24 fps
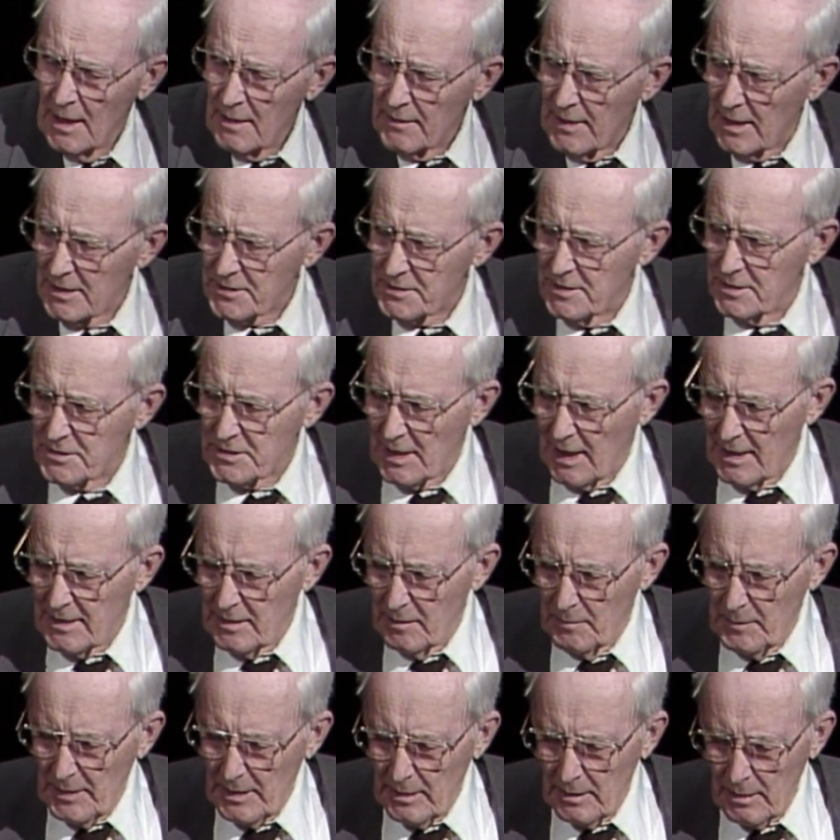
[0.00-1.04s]
That's this idea
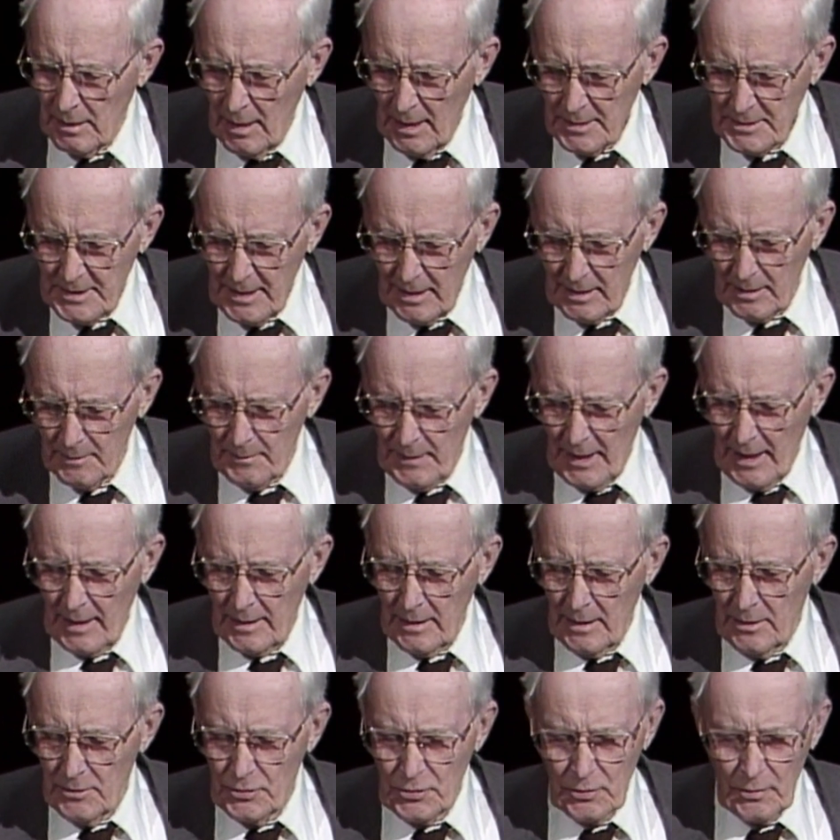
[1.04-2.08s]
of being taken back
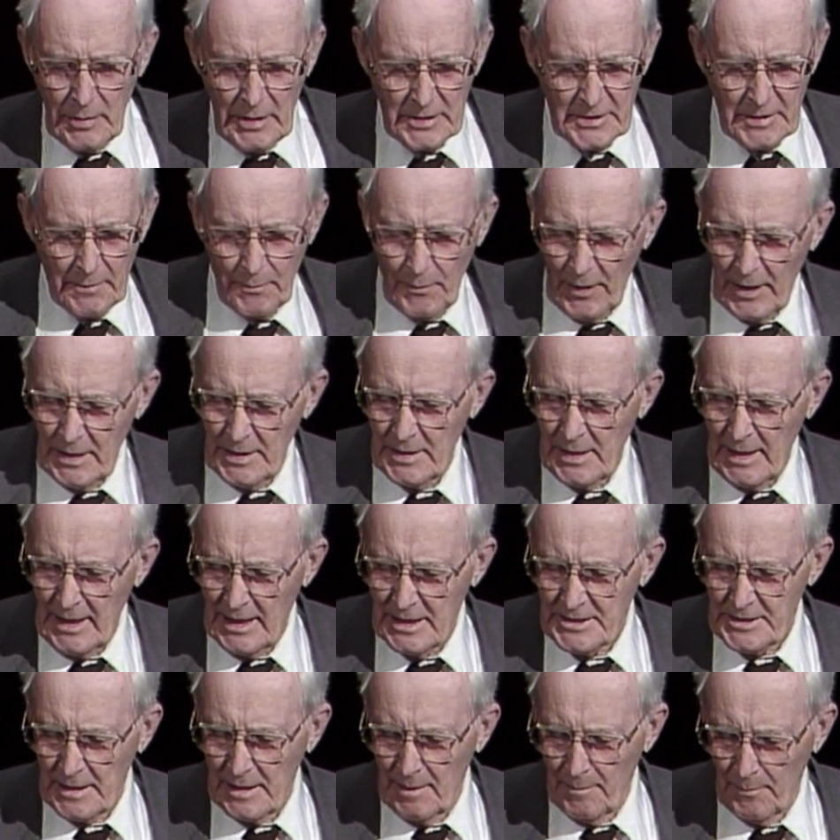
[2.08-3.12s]
into his
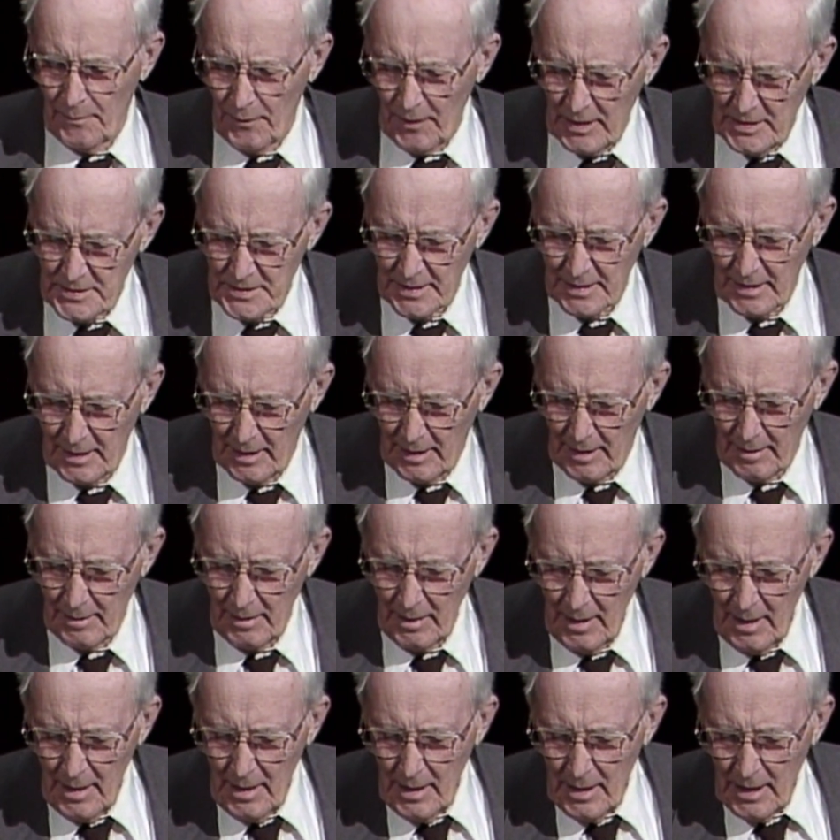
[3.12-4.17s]
embrace again,
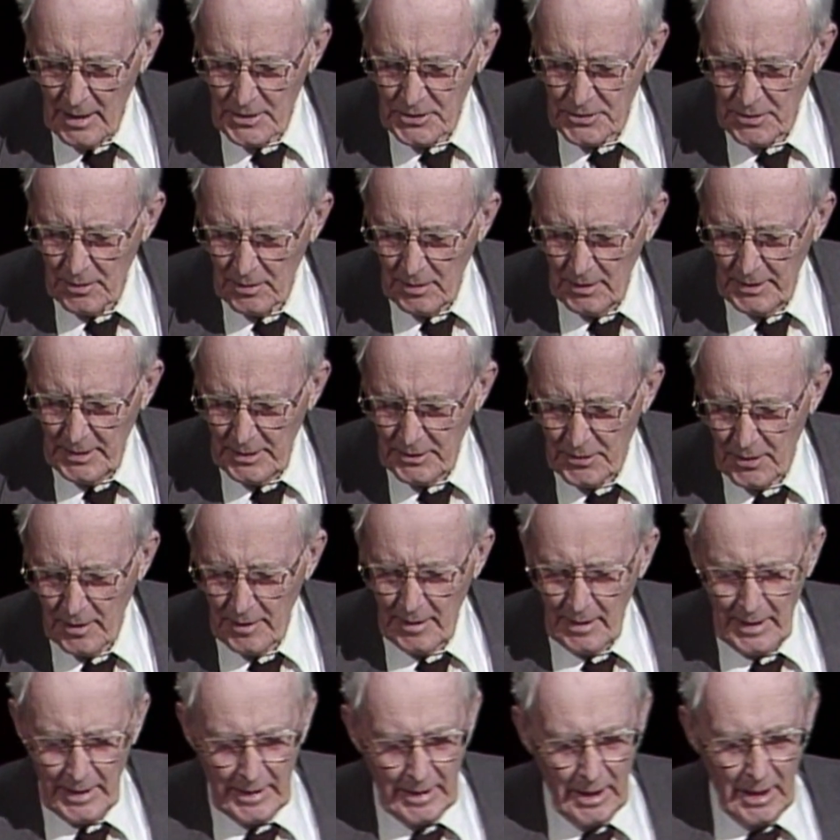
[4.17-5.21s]
encircled
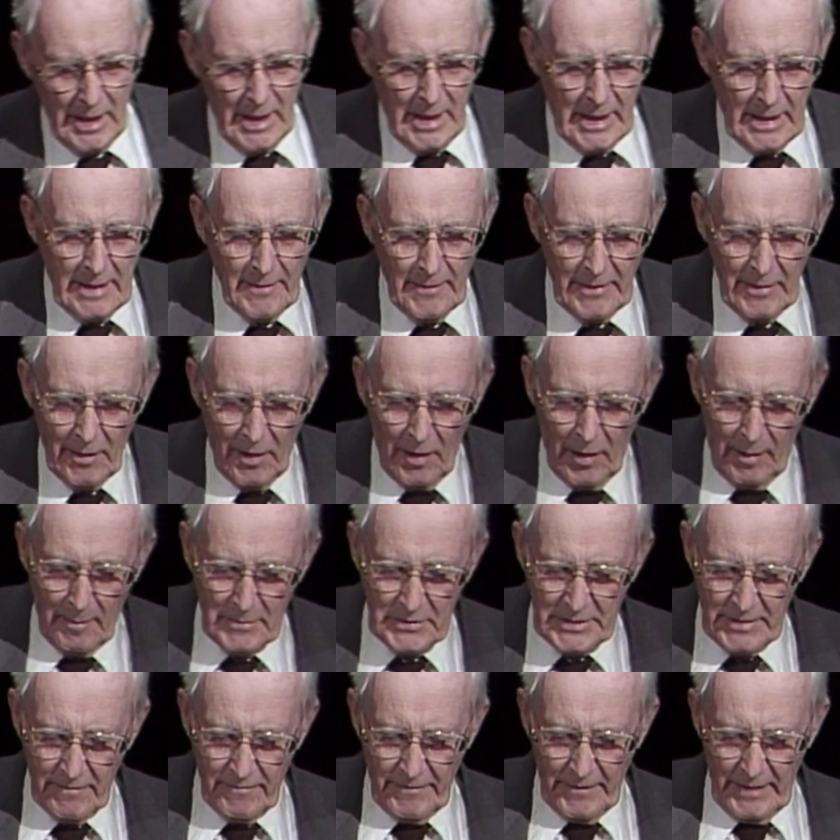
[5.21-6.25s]
eternally in the
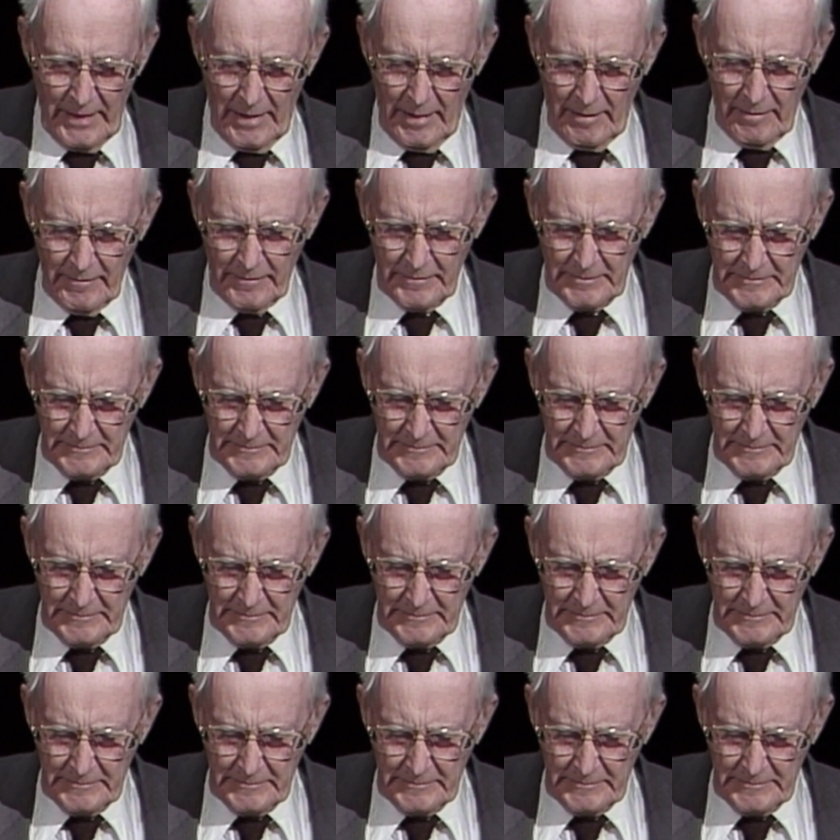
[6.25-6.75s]
arms of love.